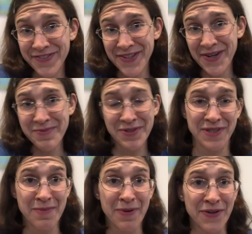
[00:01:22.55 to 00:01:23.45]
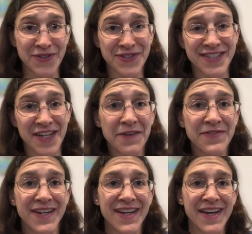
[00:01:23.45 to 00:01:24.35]
You know, I'm still gonna post stuff,
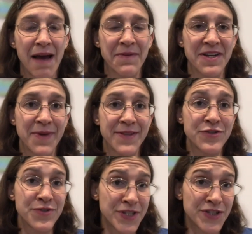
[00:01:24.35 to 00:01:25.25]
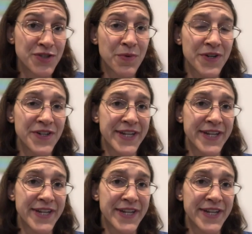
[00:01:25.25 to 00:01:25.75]
and I'm gonna be in the jujitsu world.